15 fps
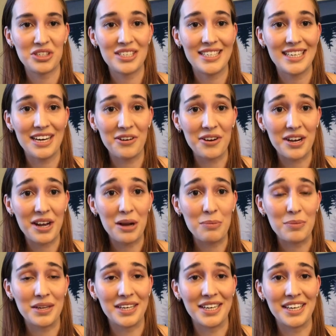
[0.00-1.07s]
tearing
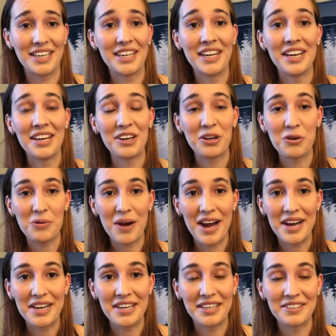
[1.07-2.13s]
up and like
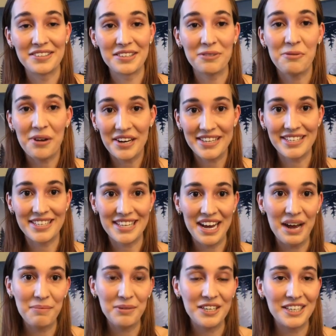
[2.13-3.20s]
crying. I was like, why is this
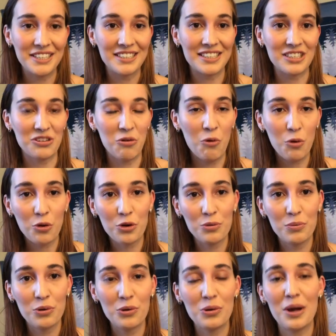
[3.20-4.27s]
happening? This is
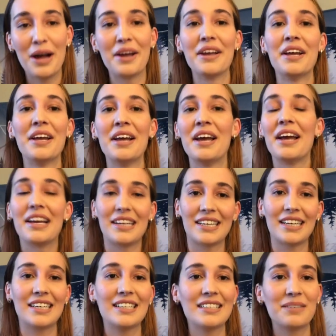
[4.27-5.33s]
horrible. I
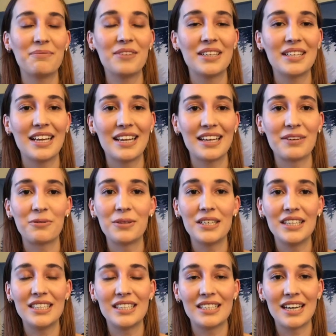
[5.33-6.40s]
did something that like
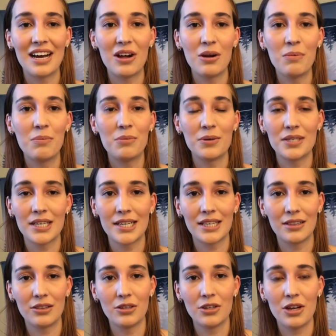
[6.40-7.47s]
really didn't help, was
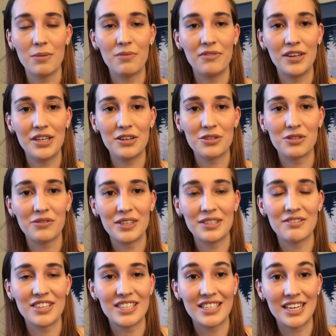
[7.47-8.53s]
like look up videos of
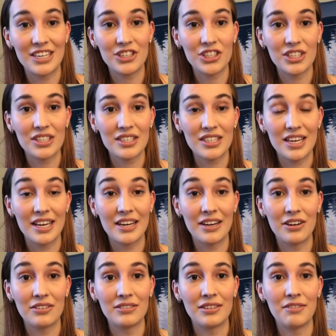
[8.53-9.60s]
infestations,
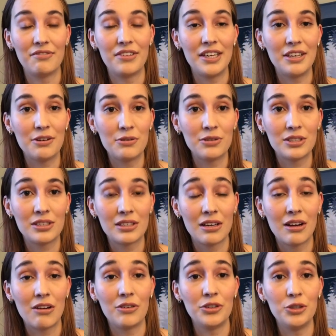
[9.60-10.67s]
and the videos
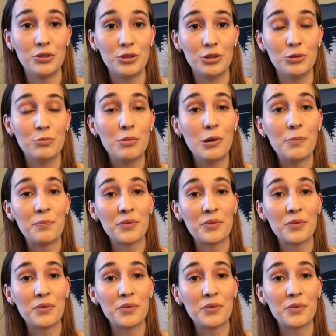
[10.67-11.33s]
on YouTube